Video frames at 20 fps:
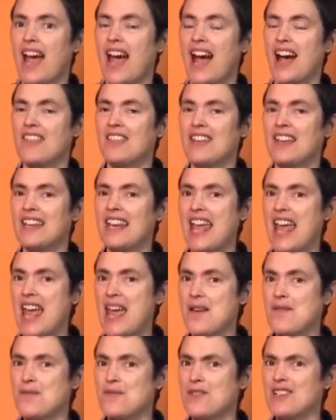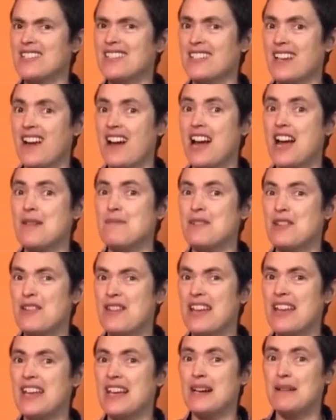and then every time you
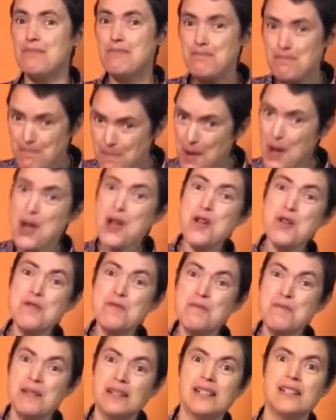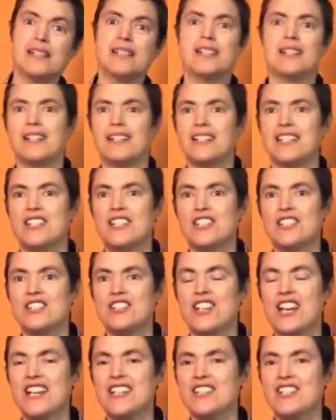hear boom,
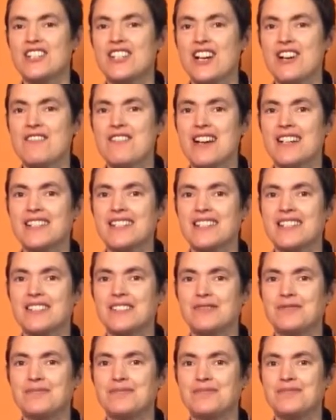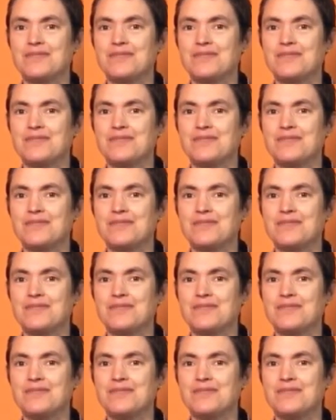change direction.